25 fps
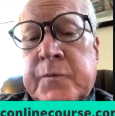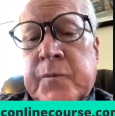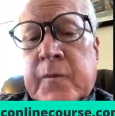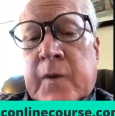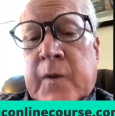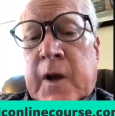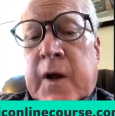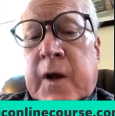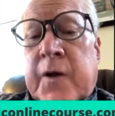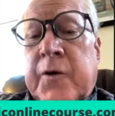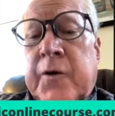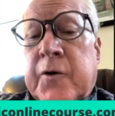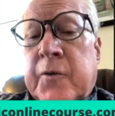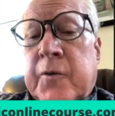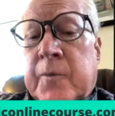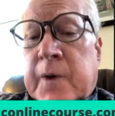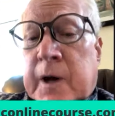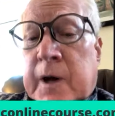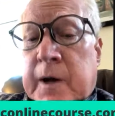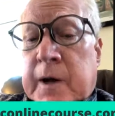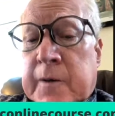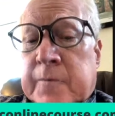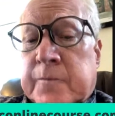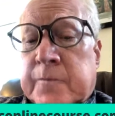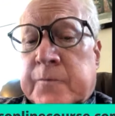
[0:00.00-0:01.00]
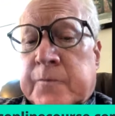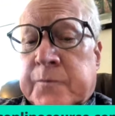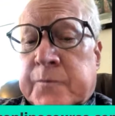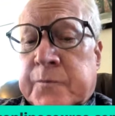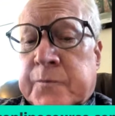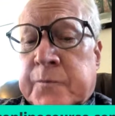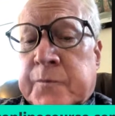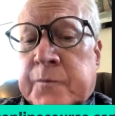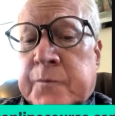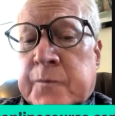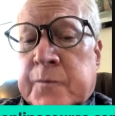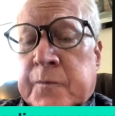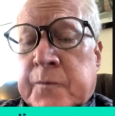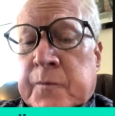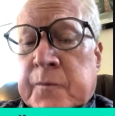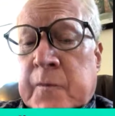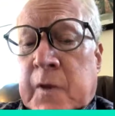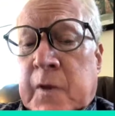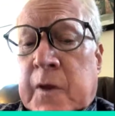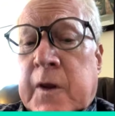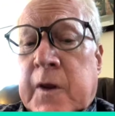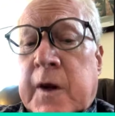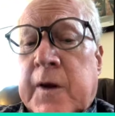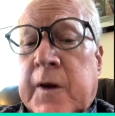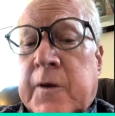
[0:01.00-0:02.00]
in your body.
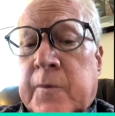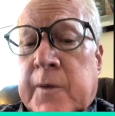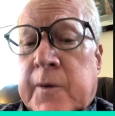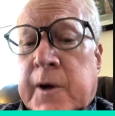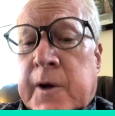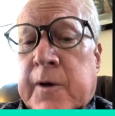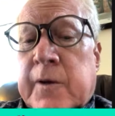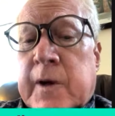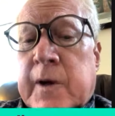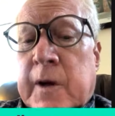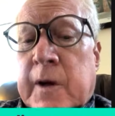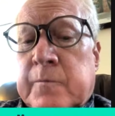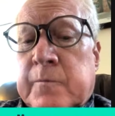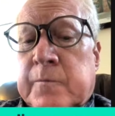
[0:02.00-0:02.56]
Think about that.